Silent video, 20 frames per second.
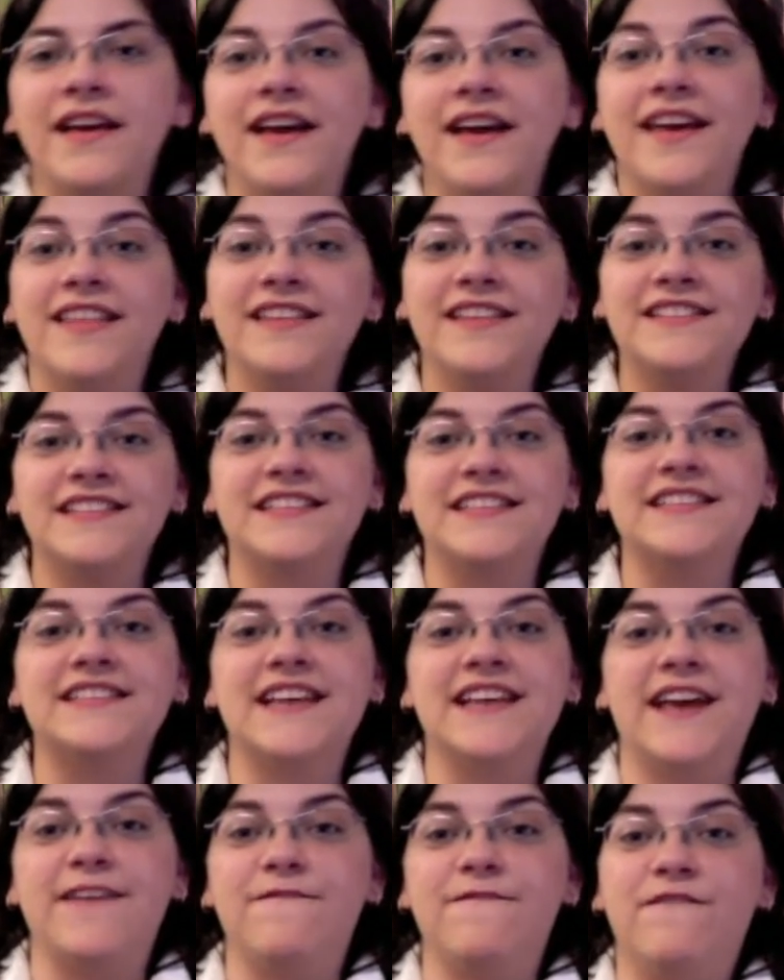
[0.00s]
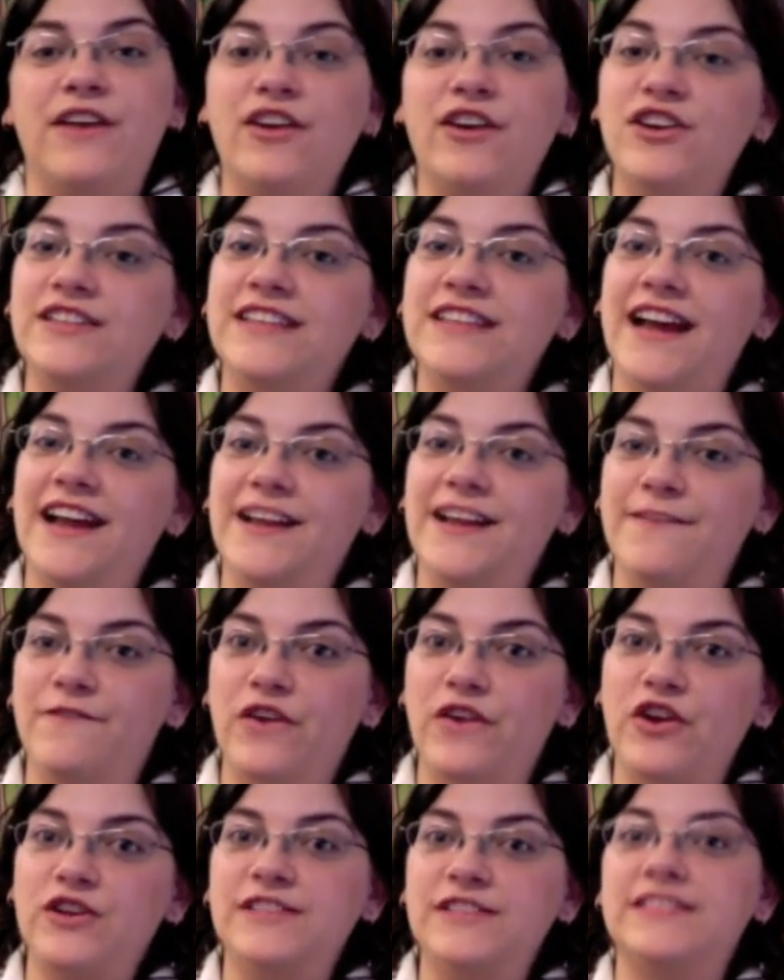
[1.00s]
This is a very tiny,
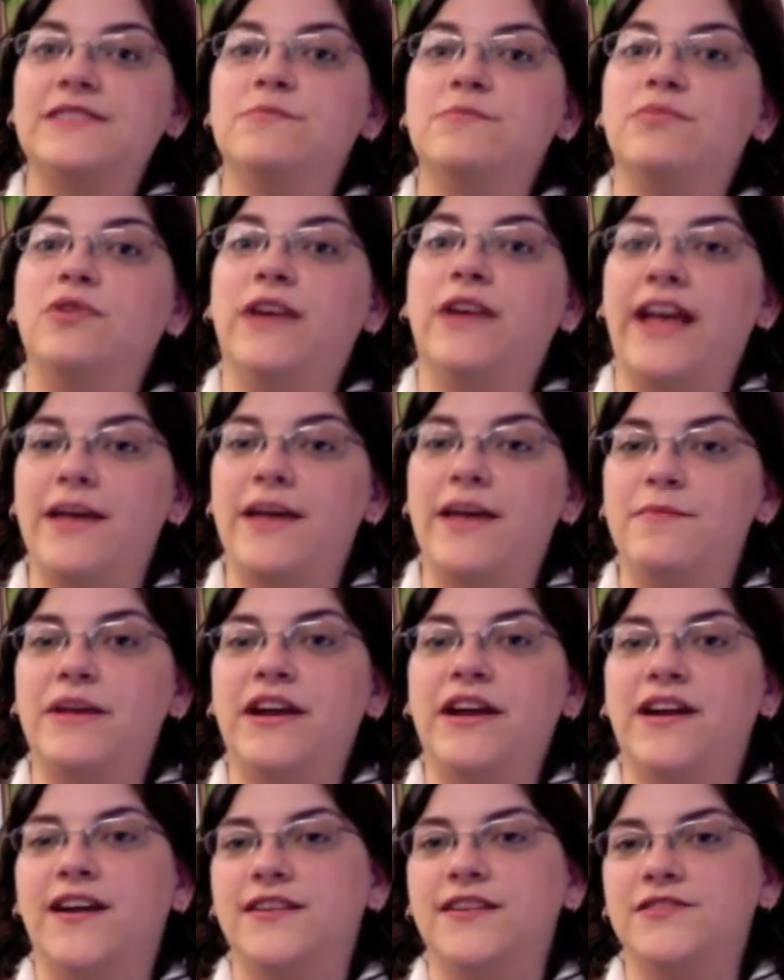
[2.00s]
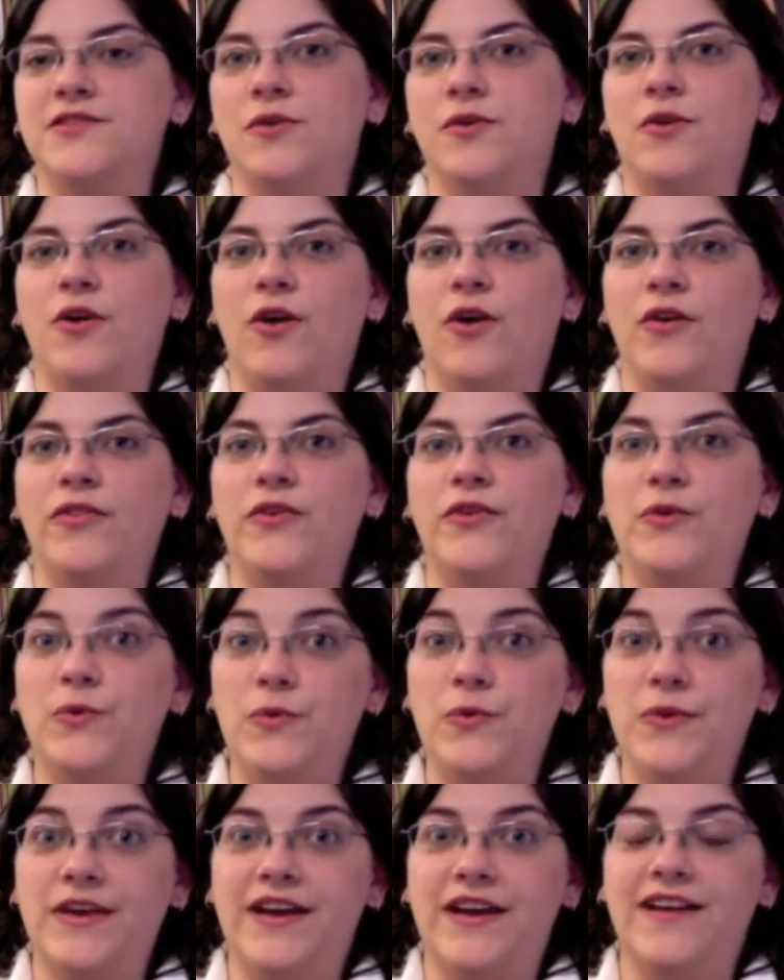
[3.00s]
very simple gaming console called the
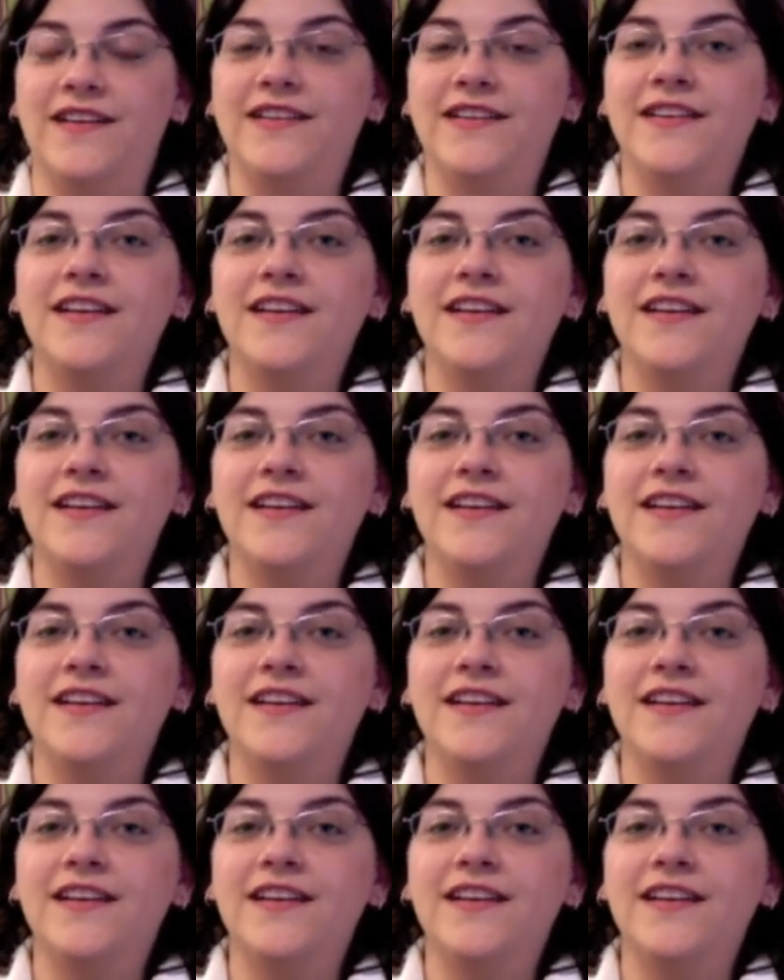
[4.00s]
Ouya.